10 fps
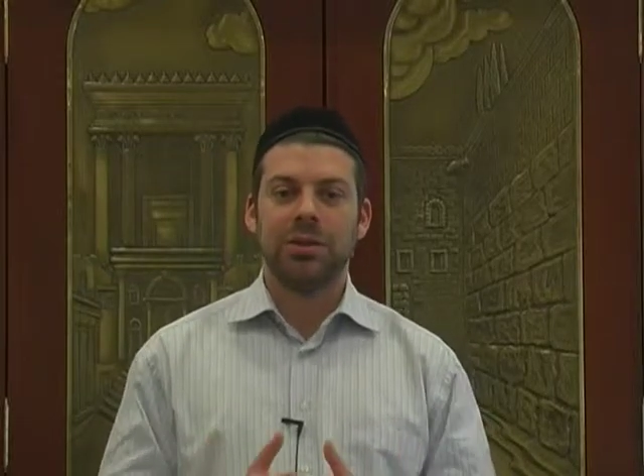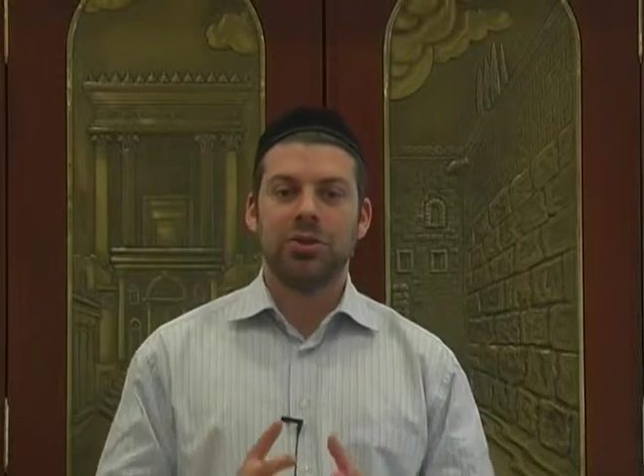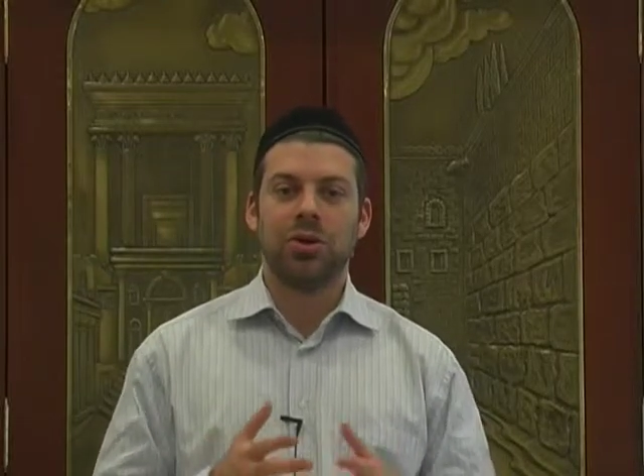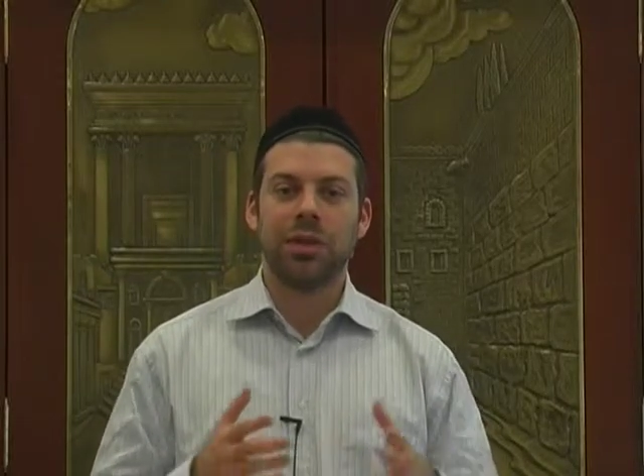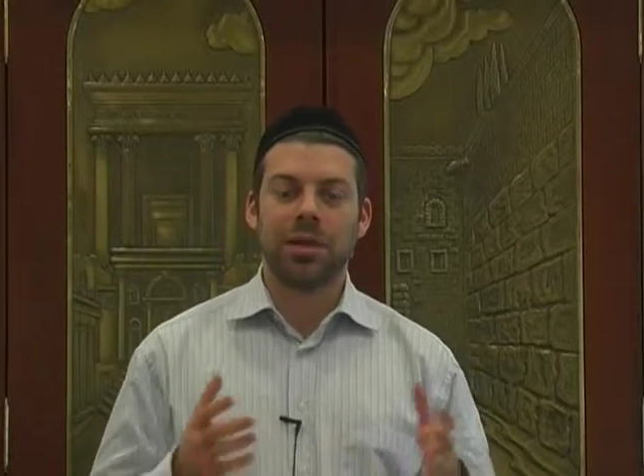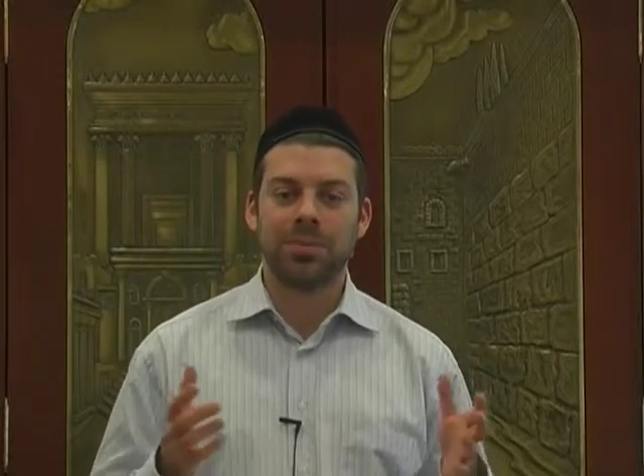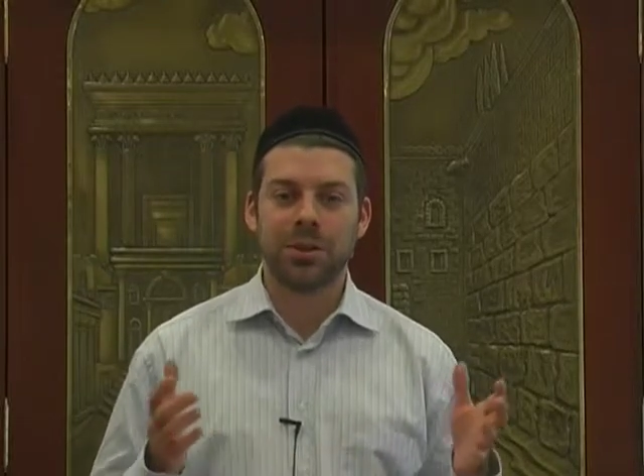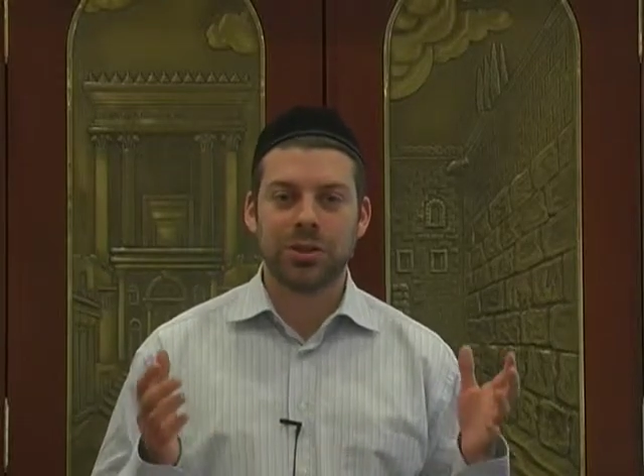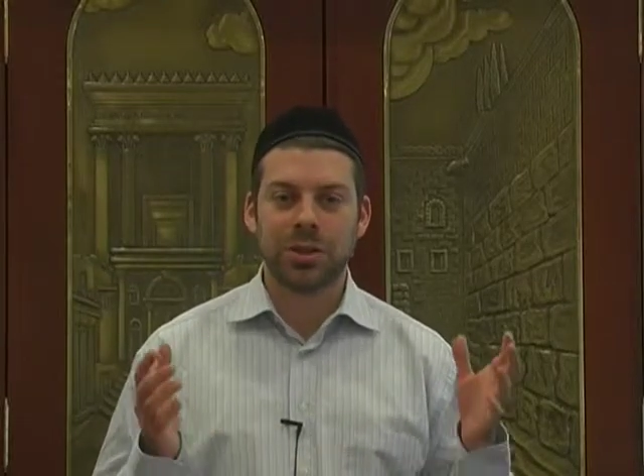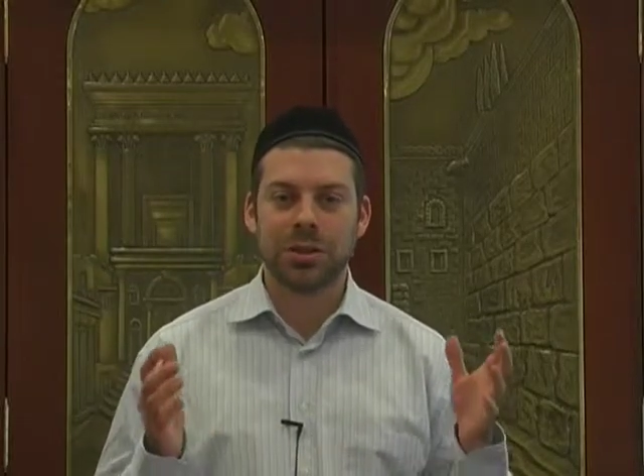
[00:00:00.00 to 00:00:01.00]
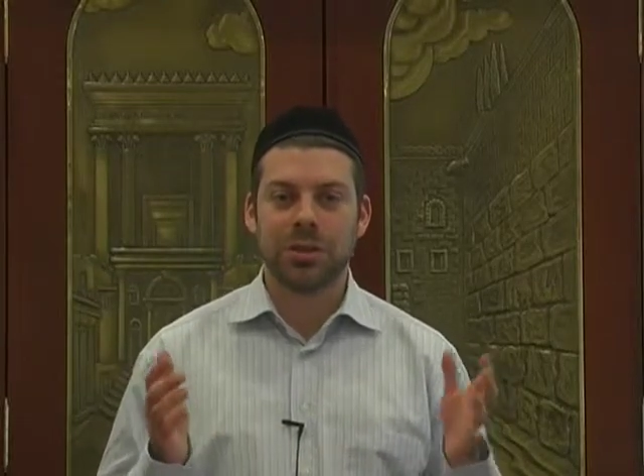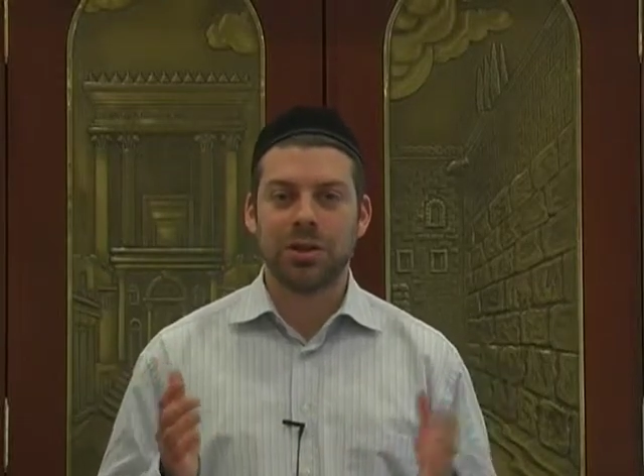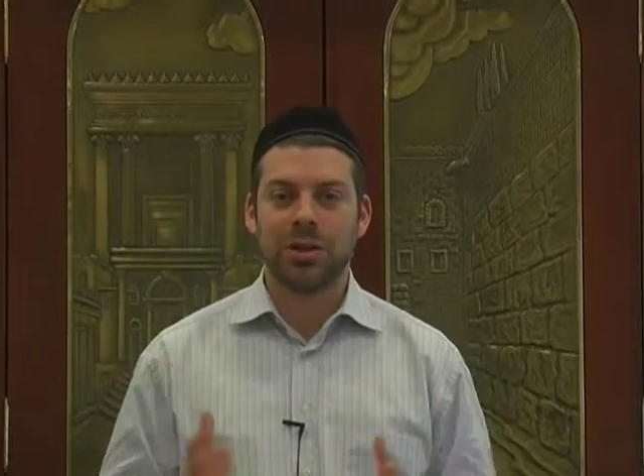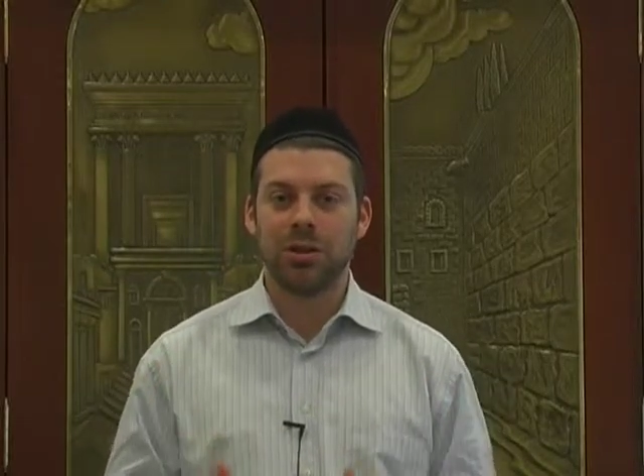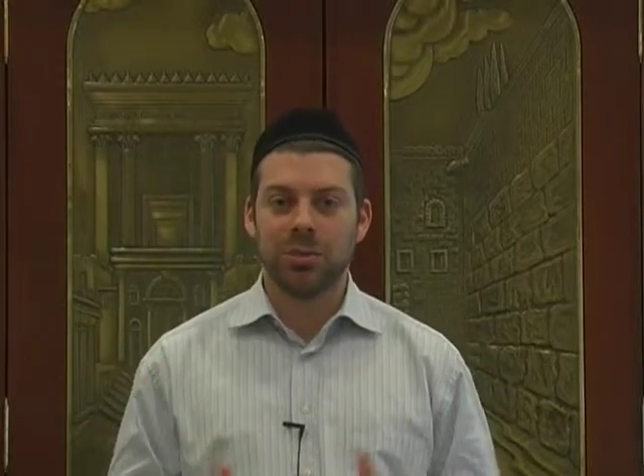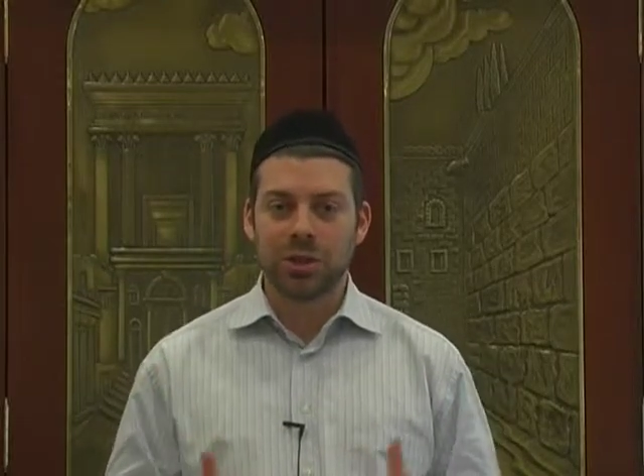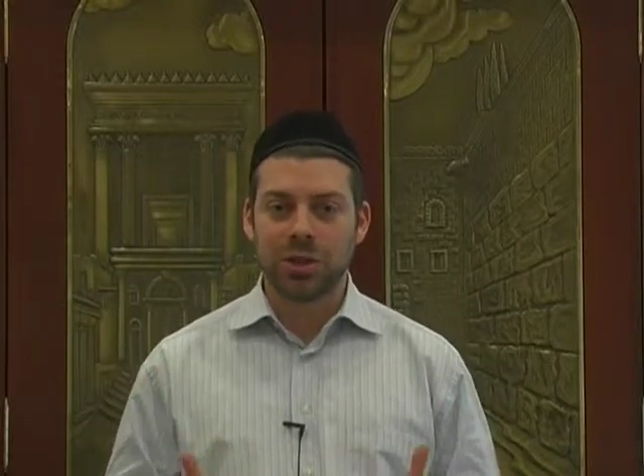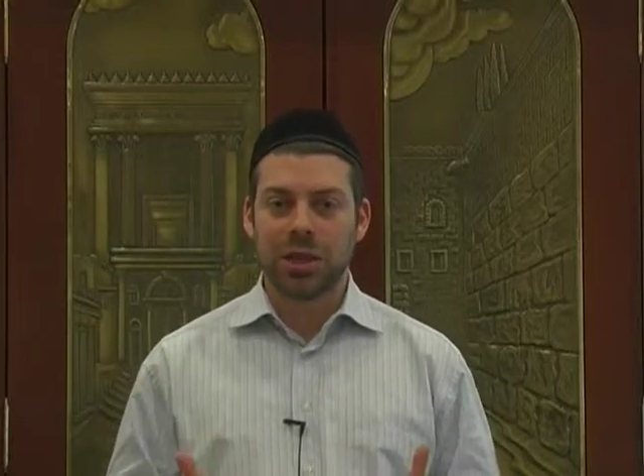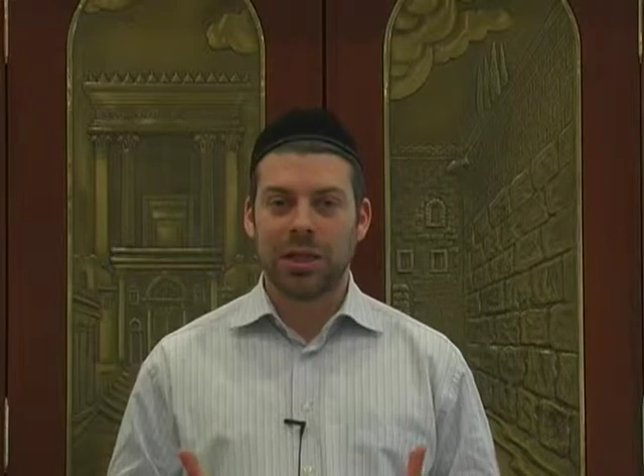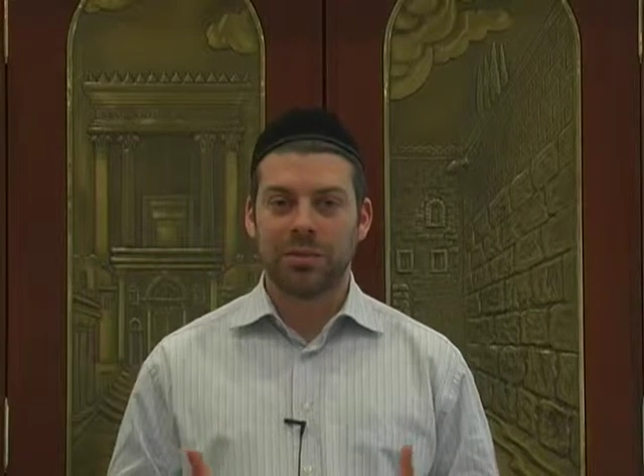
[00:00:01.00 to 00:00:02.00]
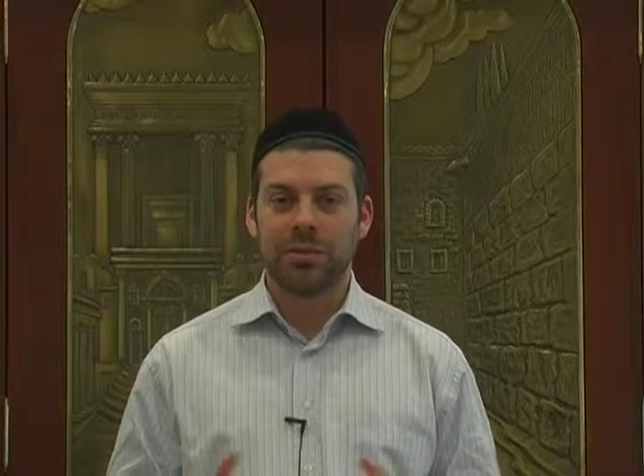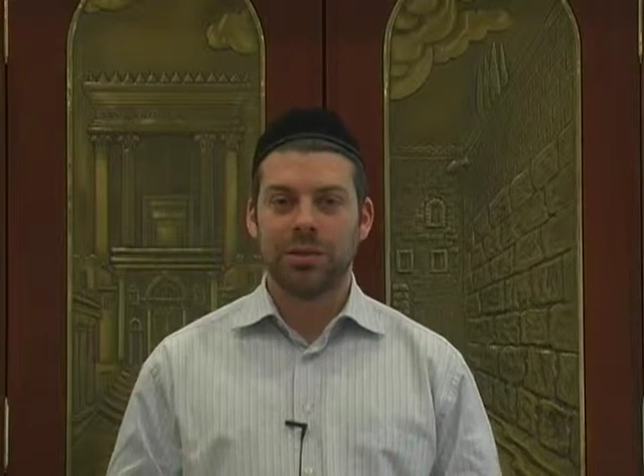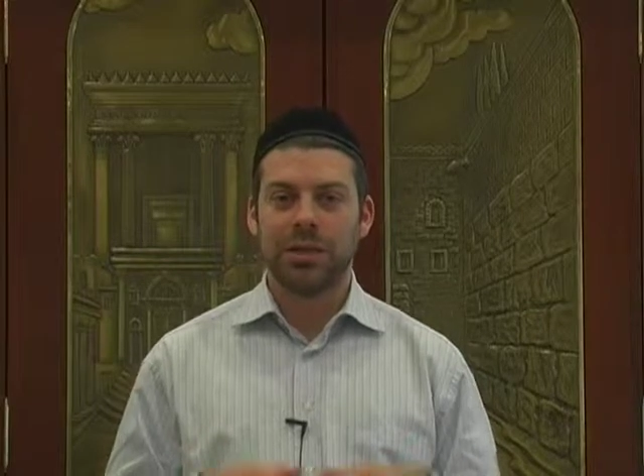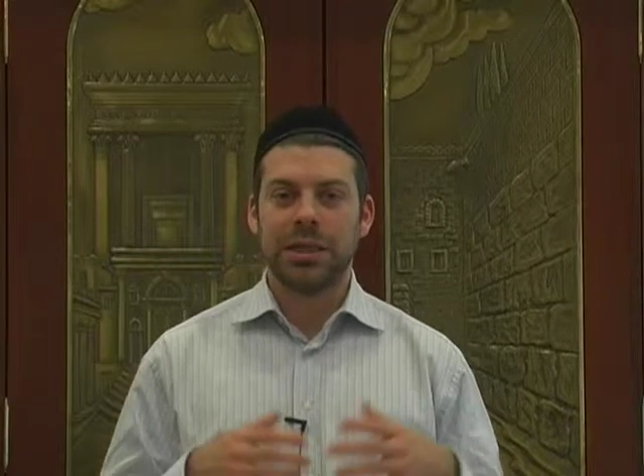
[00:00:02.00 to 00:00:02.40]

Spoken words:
Don't let it be just sitting on your bookshelf.